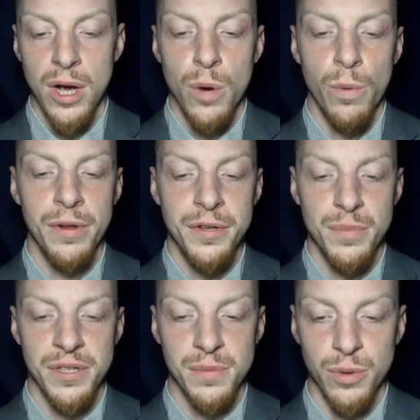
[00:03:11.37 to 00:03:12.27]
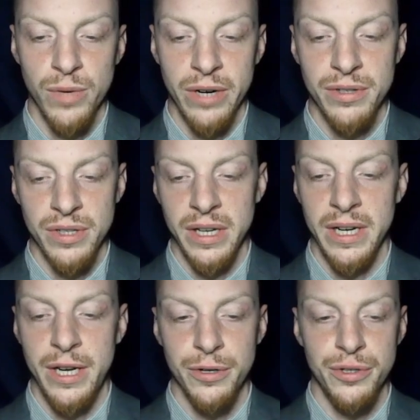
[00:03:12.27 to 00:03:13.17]
Were this principle rigorously
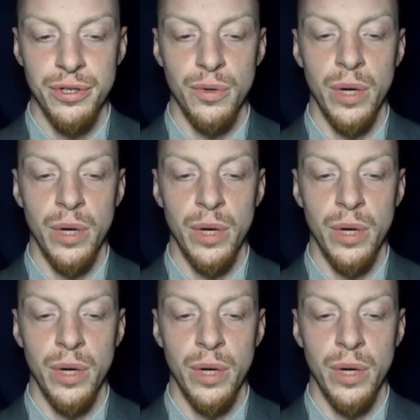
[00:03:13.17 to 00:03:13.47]
adhered to,